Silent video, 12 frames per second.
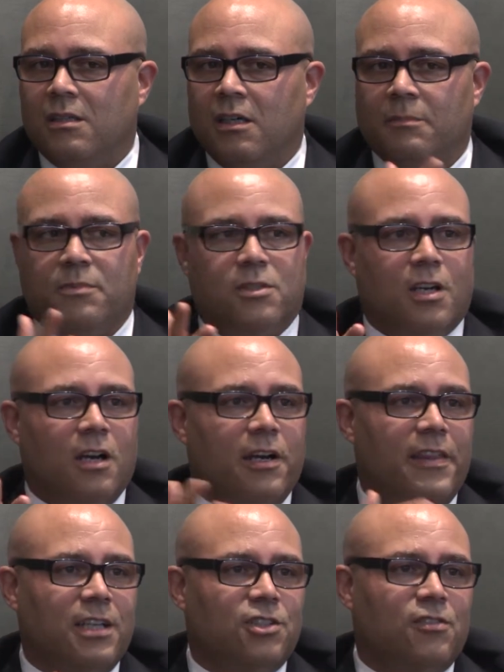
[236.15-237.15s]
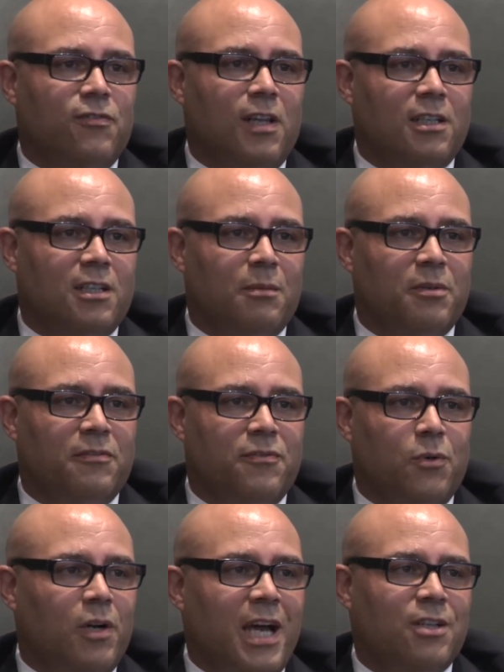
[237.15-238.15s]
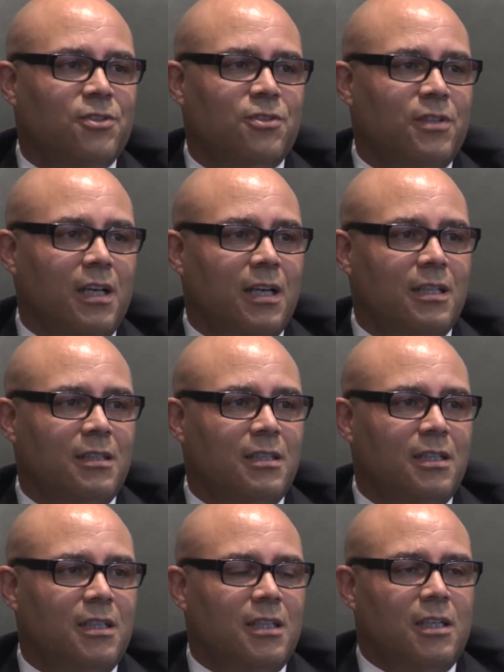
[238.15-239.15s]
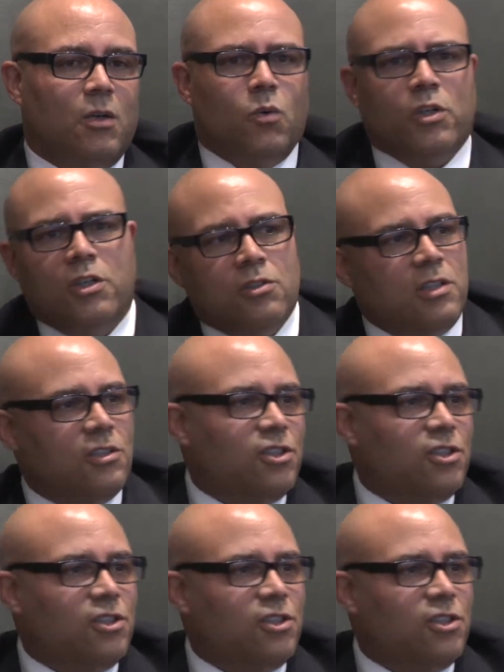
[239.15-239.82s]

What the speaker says: Oh, sorry, that just flunked number 4. I don't do that. Well, you don't